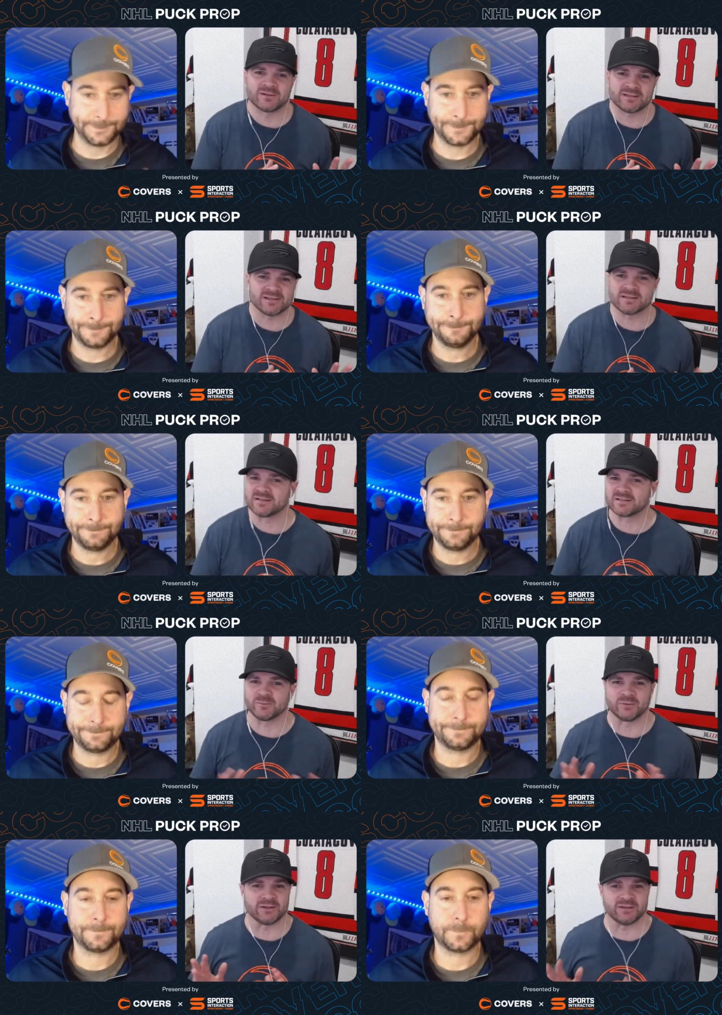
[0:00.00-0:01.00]
Speaker 1: season is
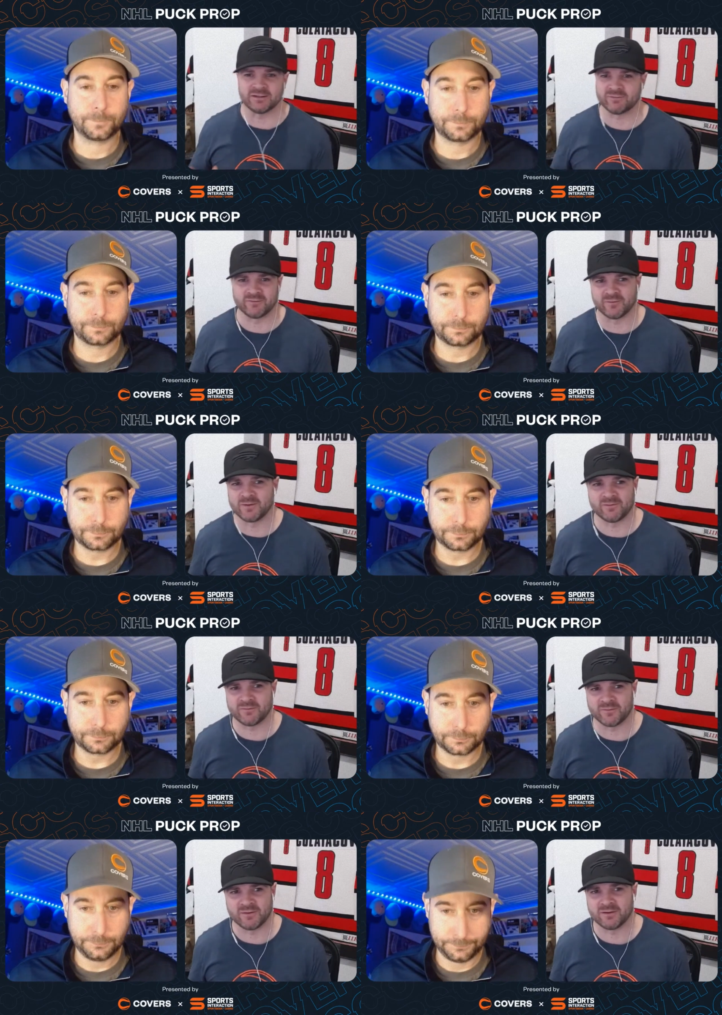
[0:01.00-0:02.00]
completely different from the
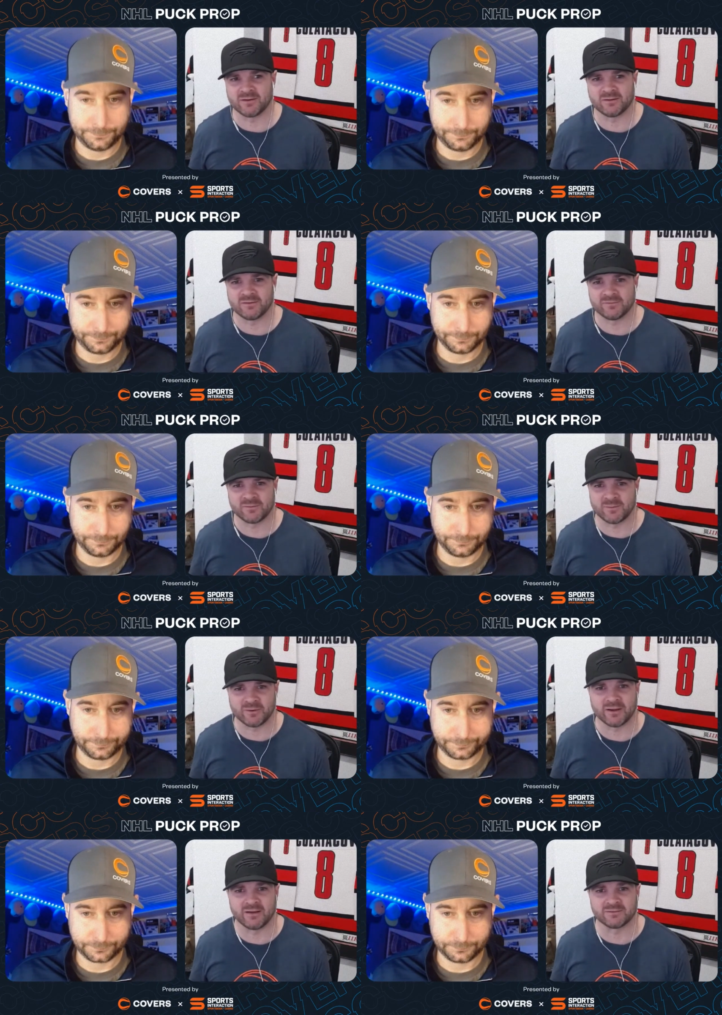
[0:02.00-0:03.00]
from the from the
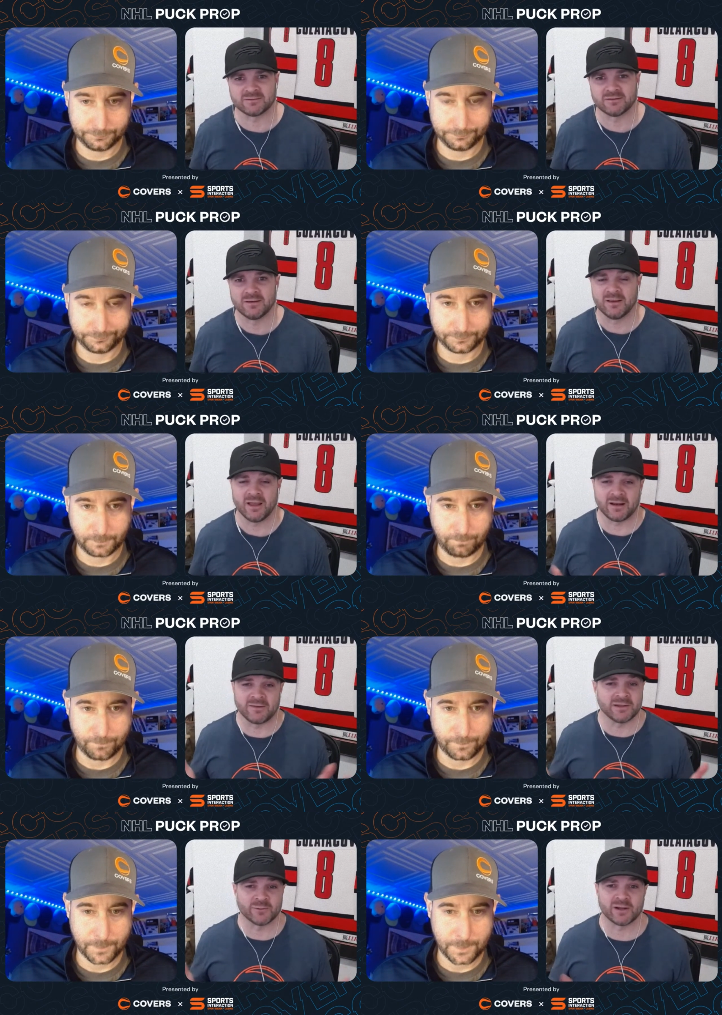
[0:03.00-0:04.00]
playoffs. And
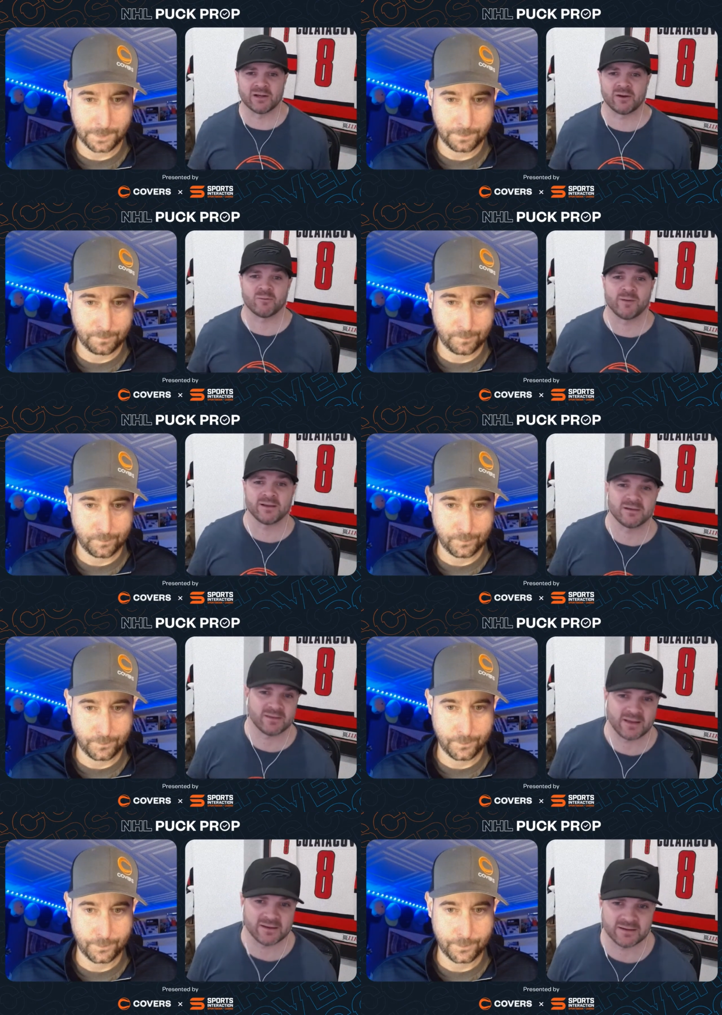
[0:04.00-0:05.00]
I think we're going to get reminded
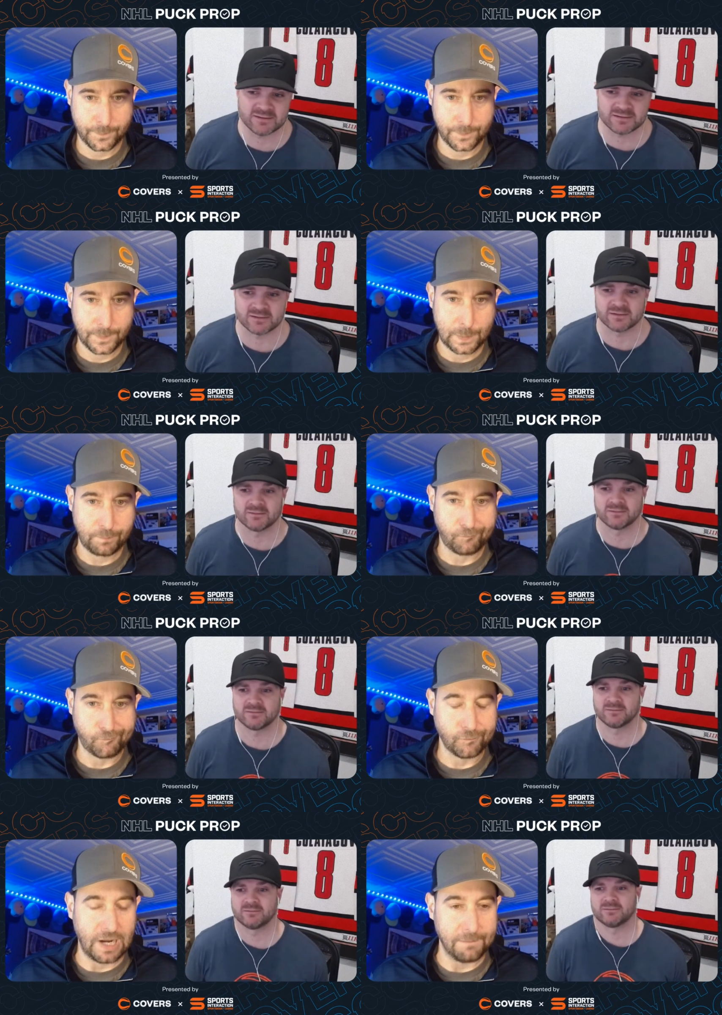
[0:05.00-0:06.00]
of that again this year.
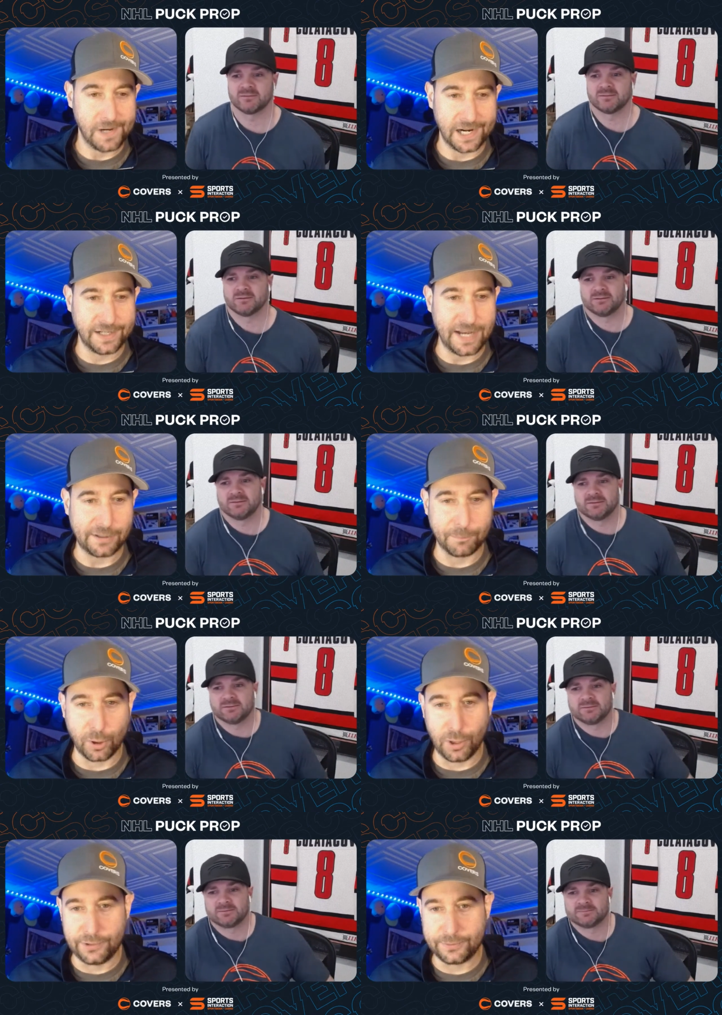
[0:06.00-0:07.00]
Speaker 2: Yeah, I can take the
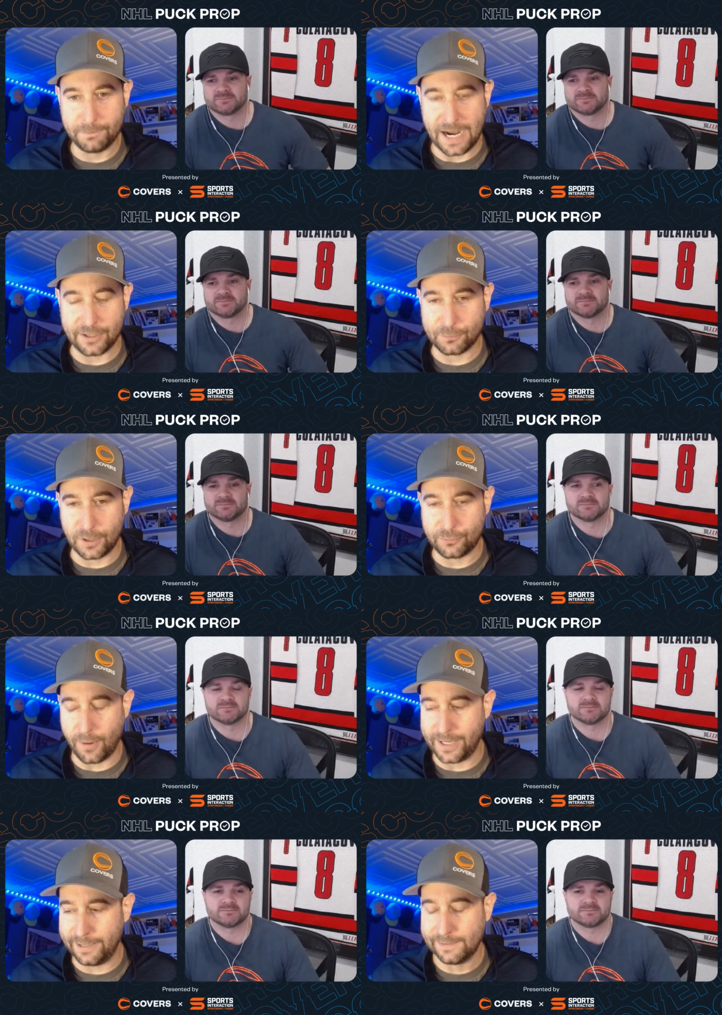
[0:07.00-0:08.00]
Bruins minus
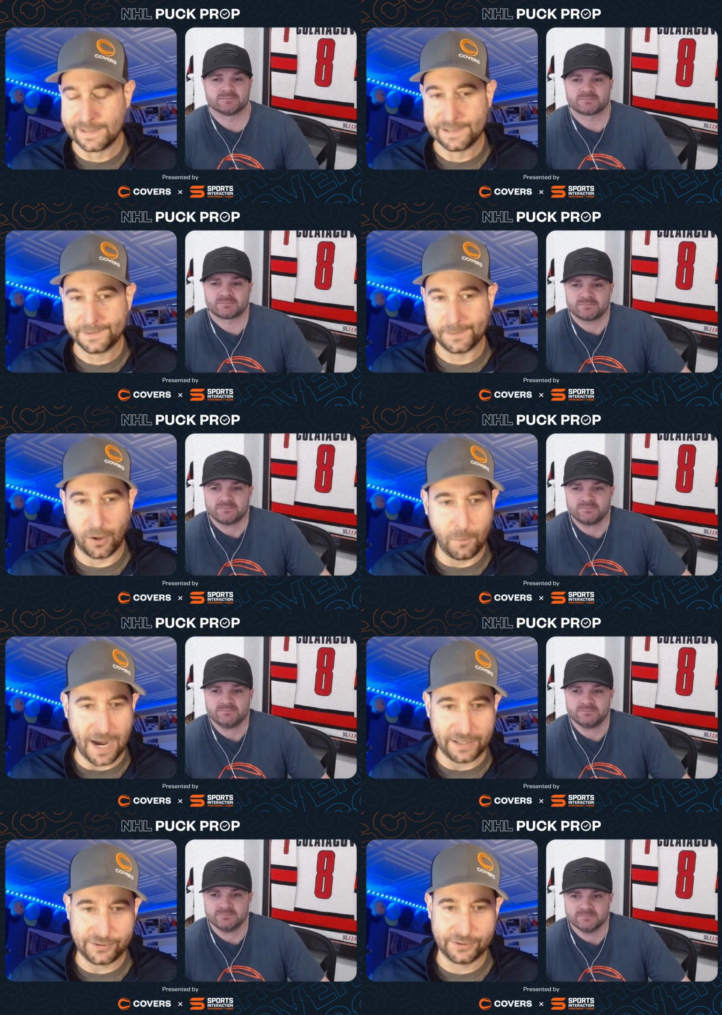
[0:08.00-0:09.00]
120, home
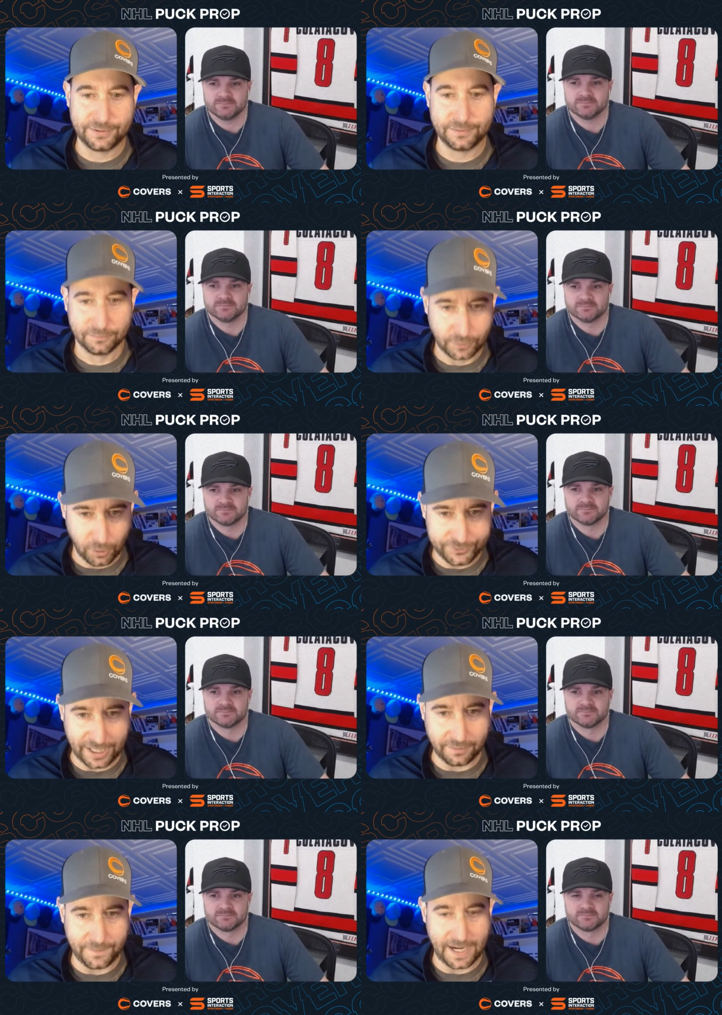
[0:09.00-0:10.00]
ice,
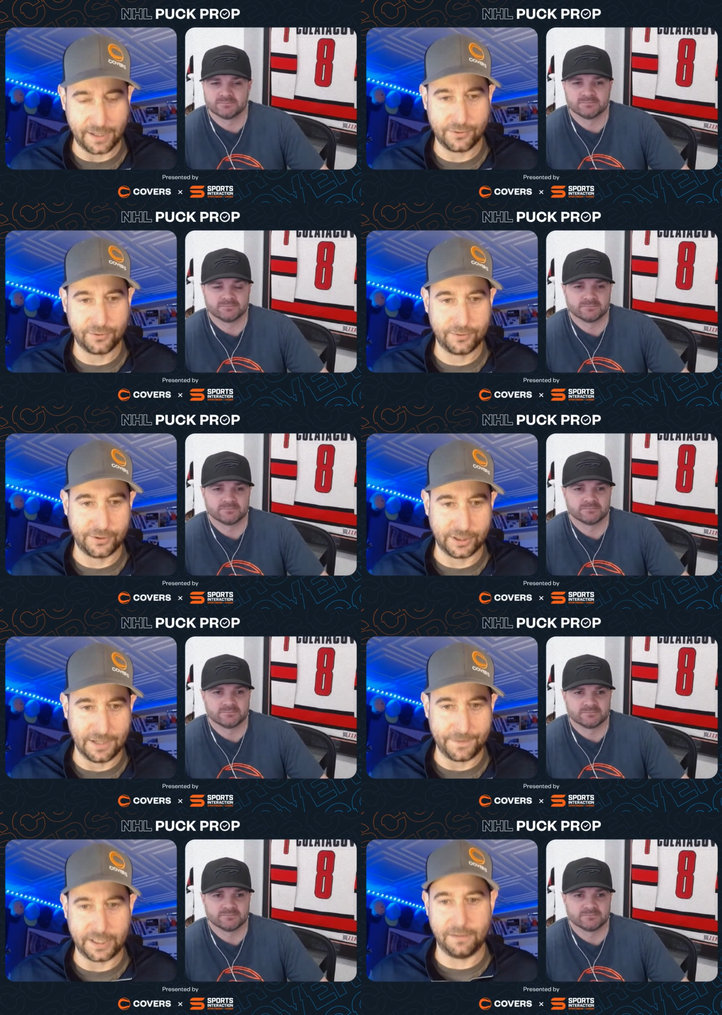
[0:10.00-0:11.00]
goaltend advantage,
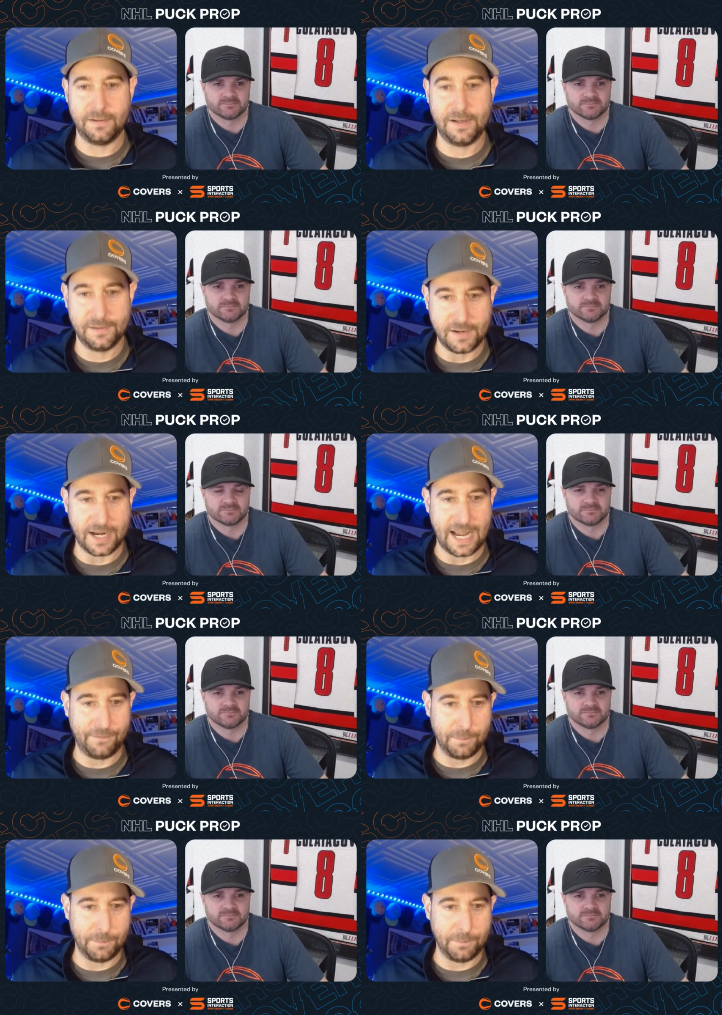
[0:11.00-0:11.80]
significant. Not have